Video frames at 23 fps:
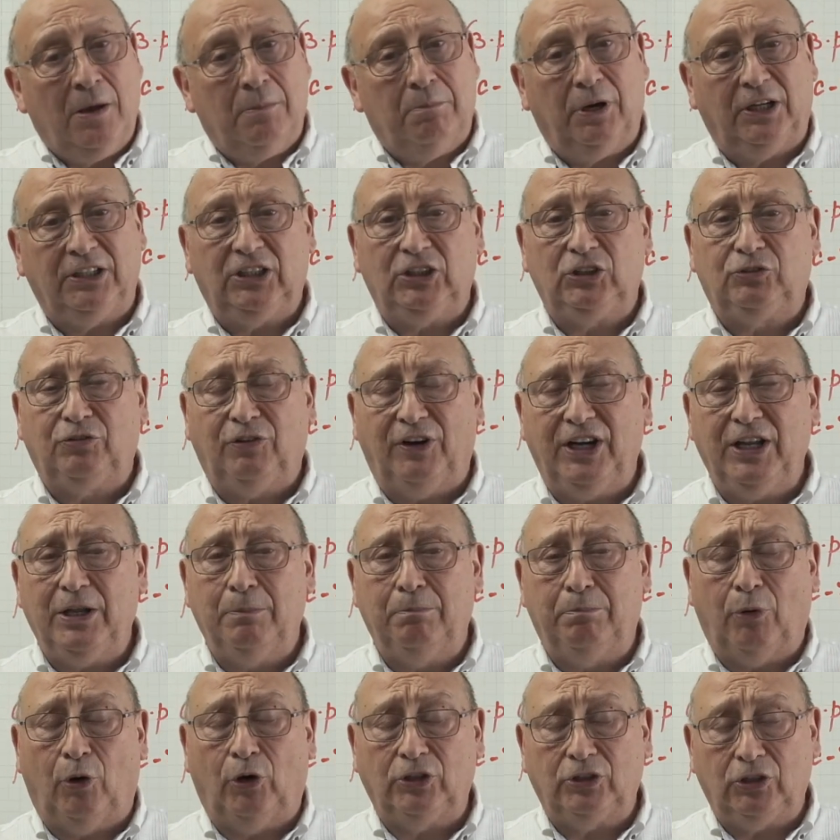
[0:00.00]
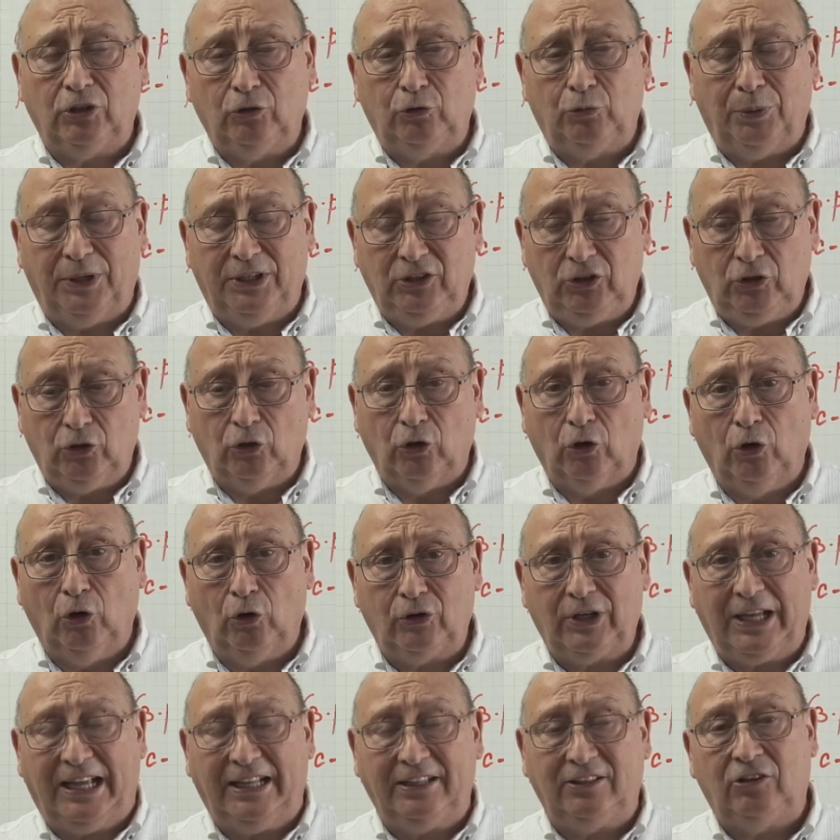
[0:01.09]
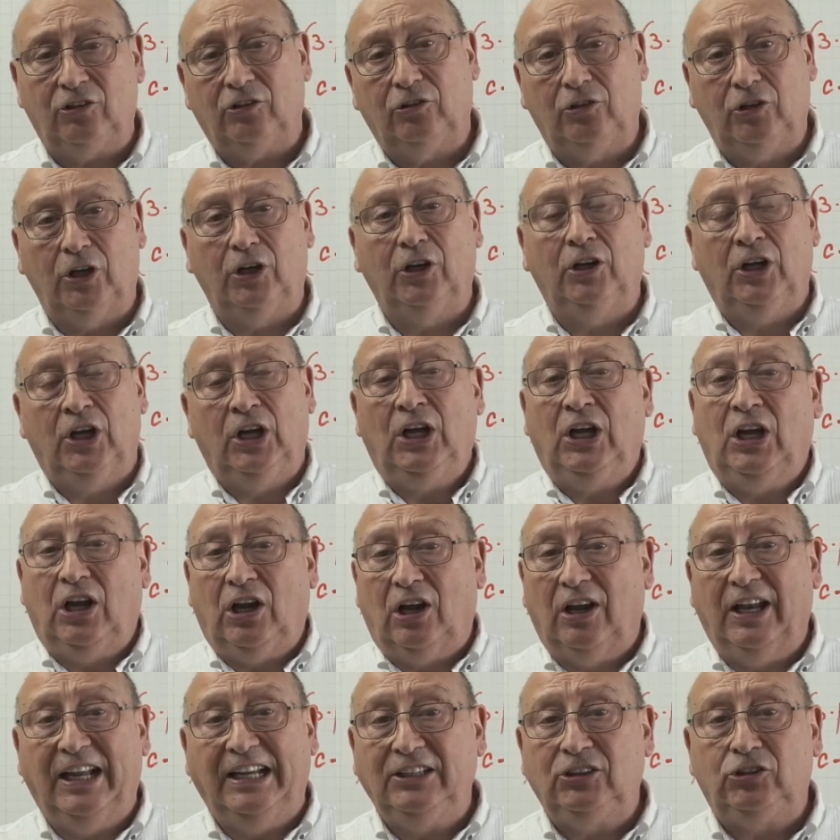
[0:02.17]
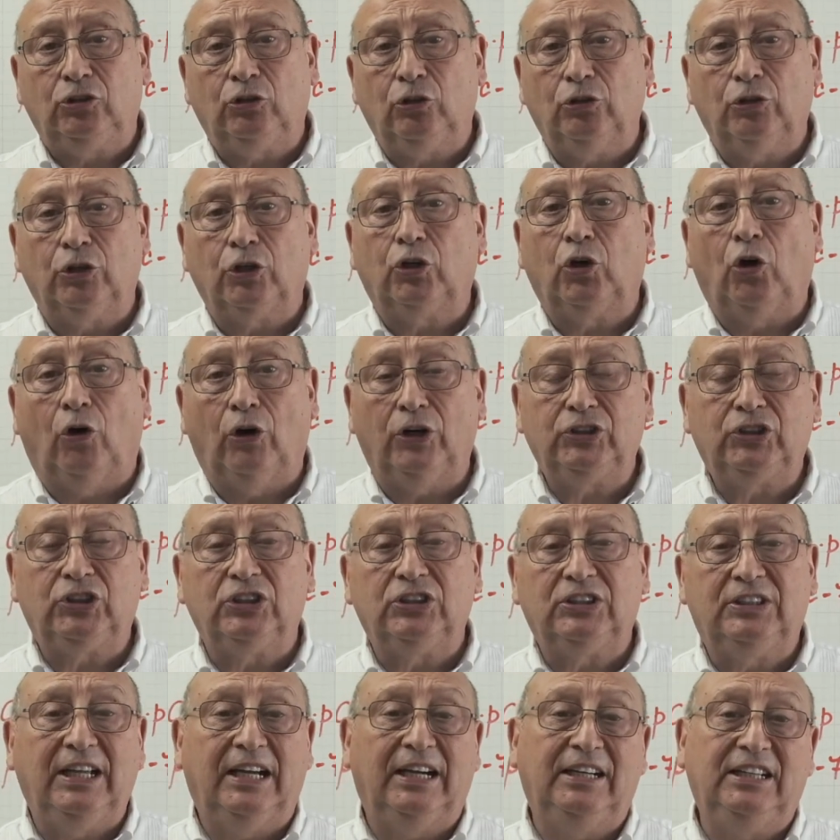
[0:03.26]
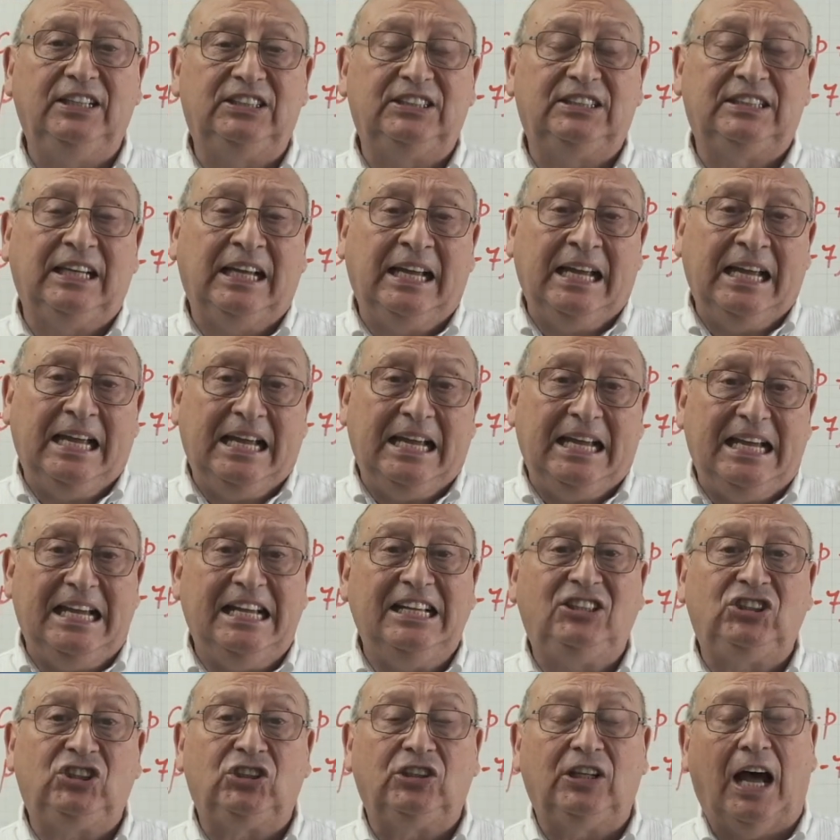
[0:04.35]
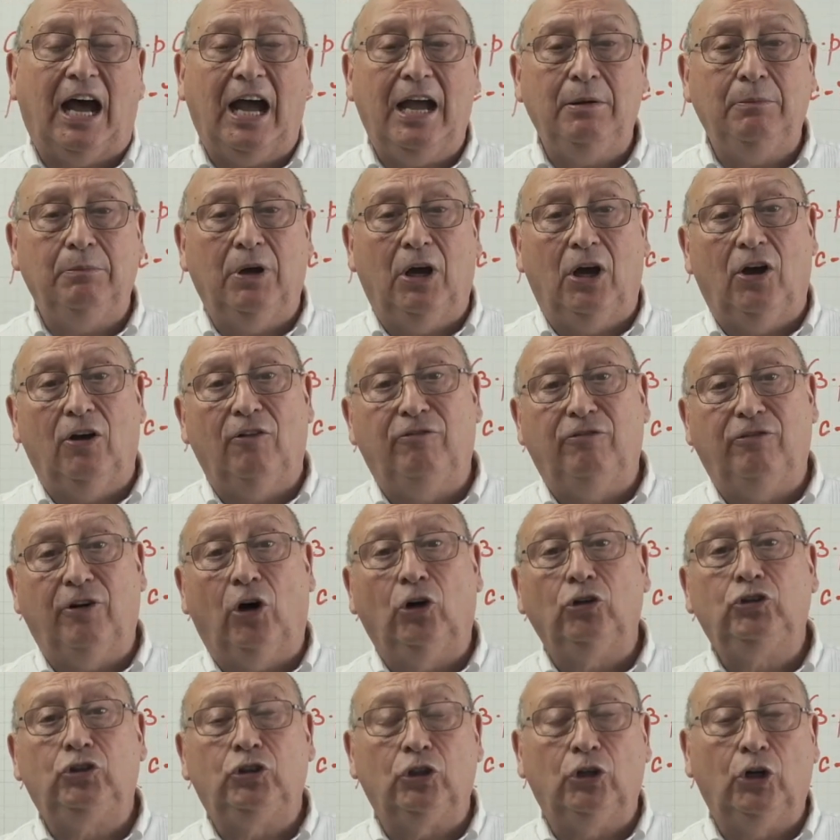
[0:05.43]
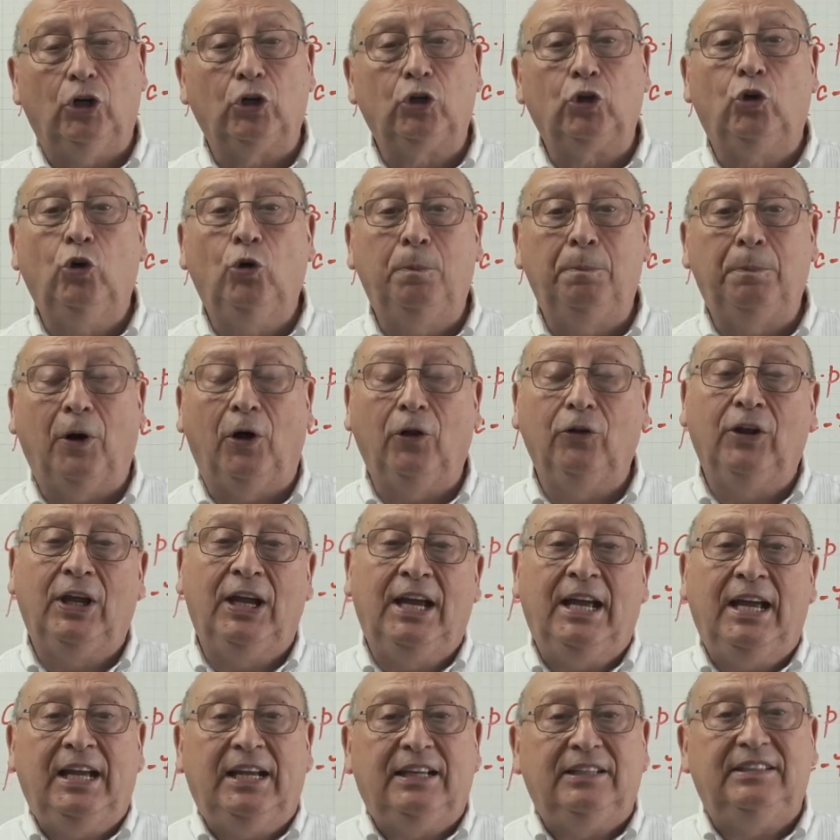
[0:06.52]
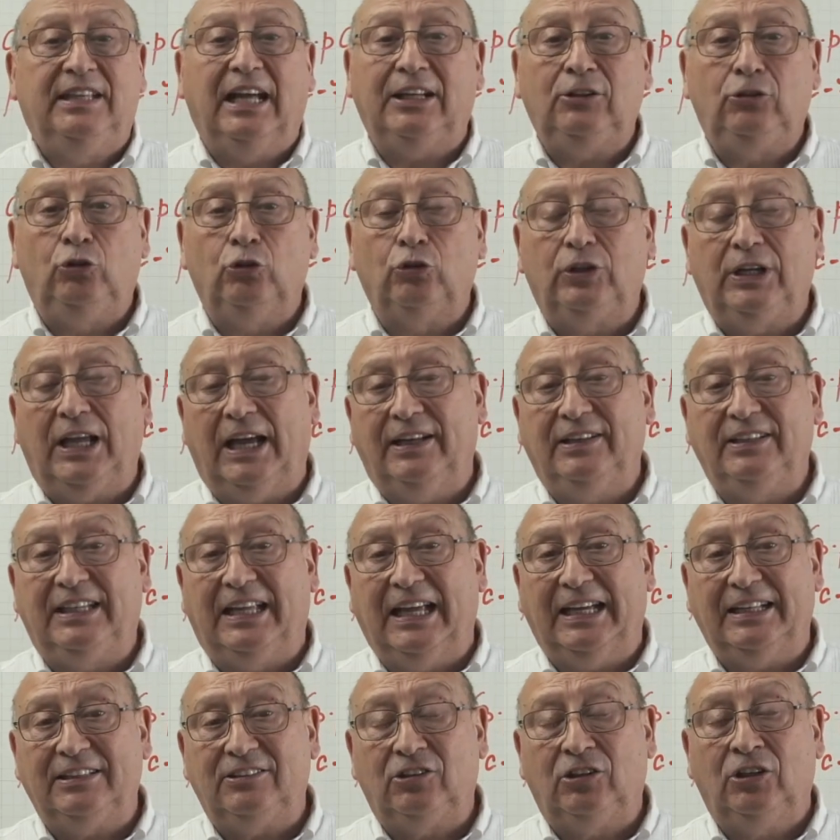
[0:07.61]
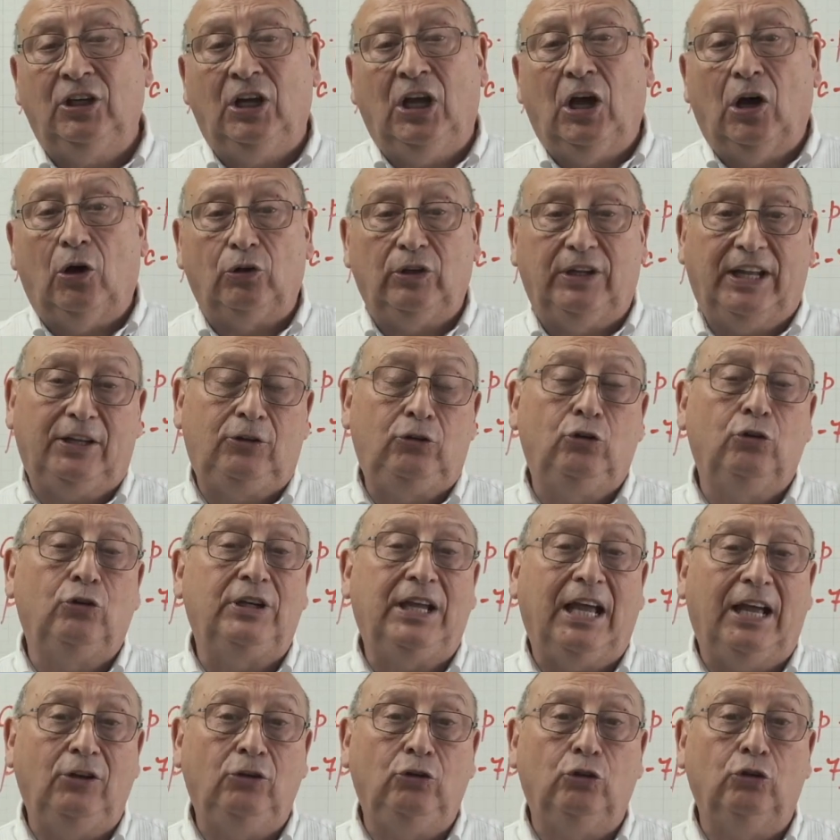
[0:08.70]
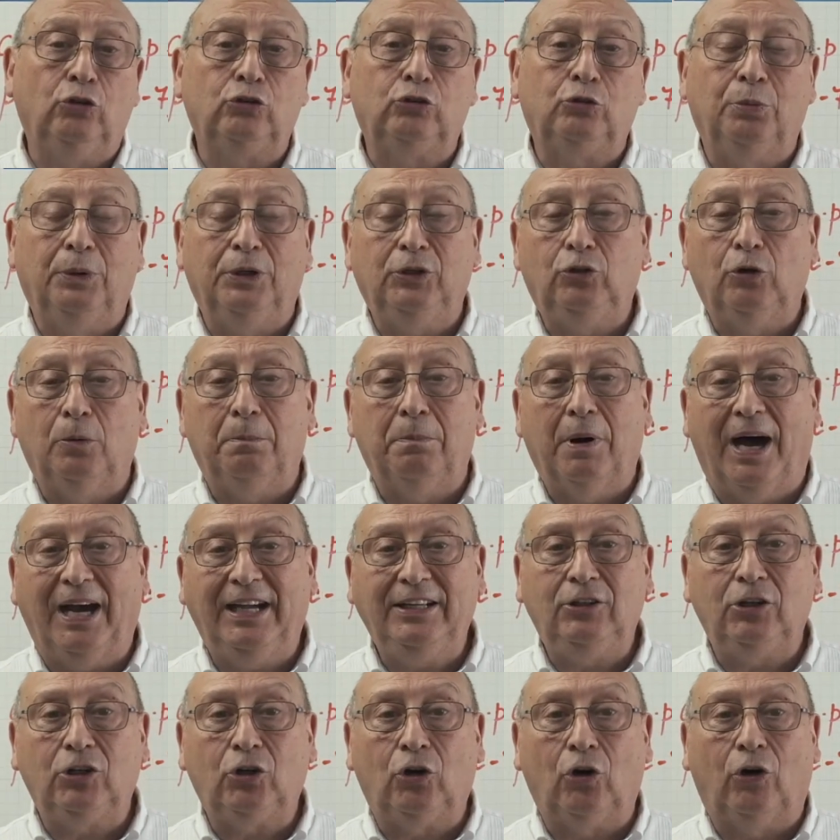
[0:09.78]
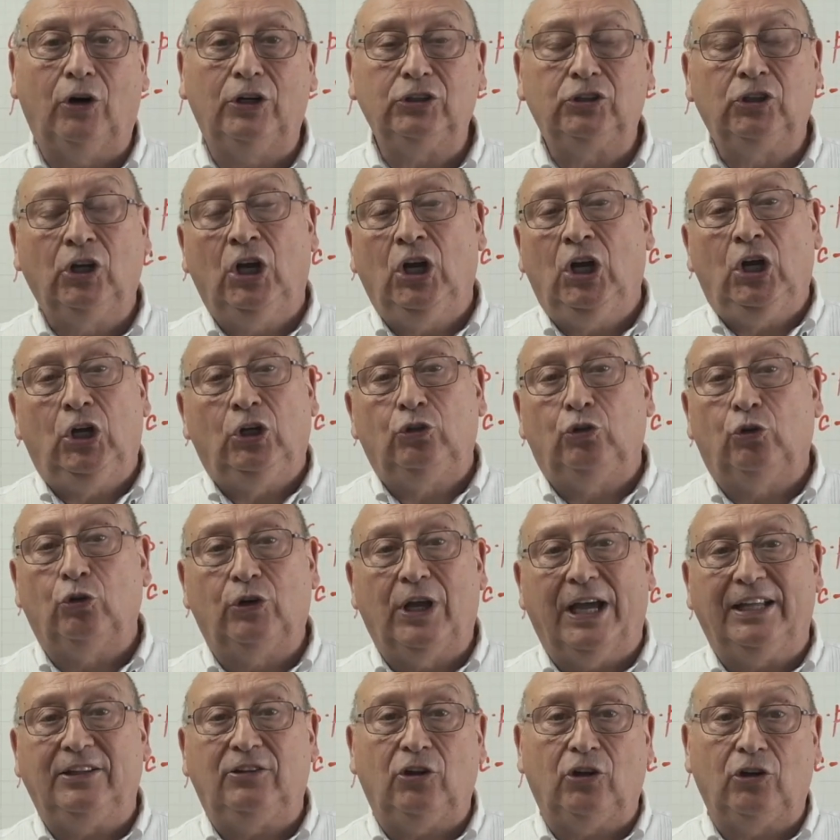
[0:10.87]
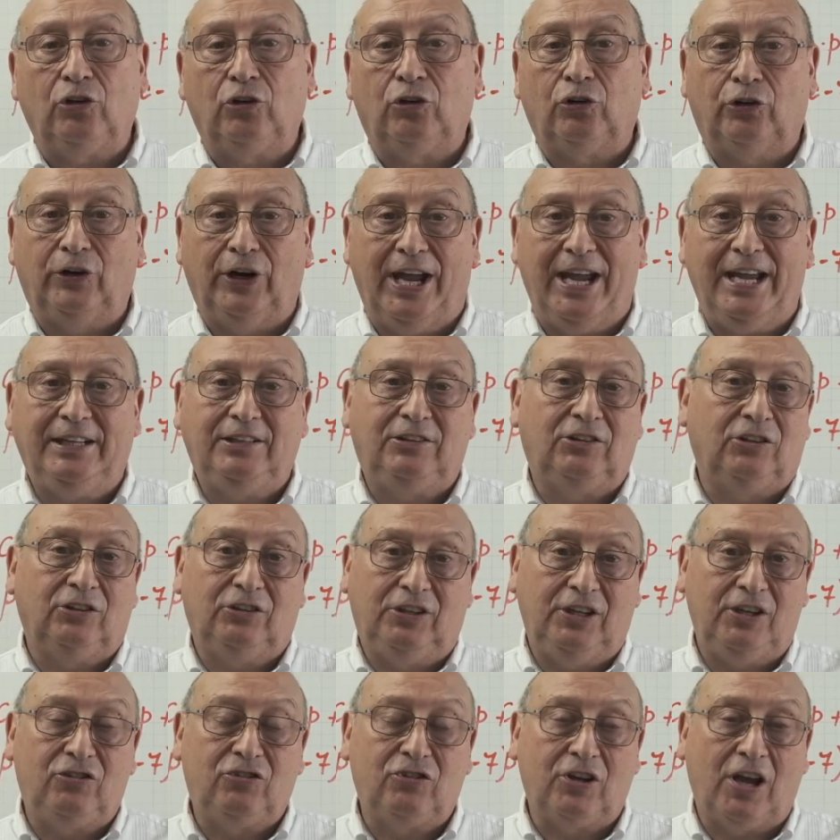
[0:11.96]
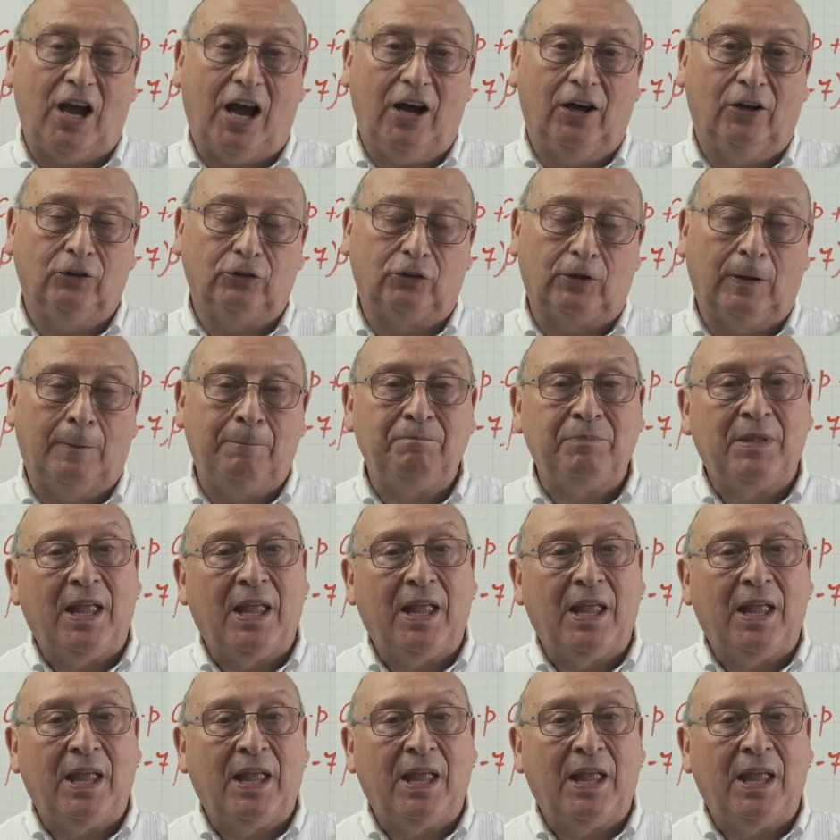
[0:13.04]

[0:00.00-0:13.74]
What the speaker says: But it's very important, when you look at the links to the courses, there is each time a voucher, a coupon that you can get, that you can use when you buy the course to get a great discount.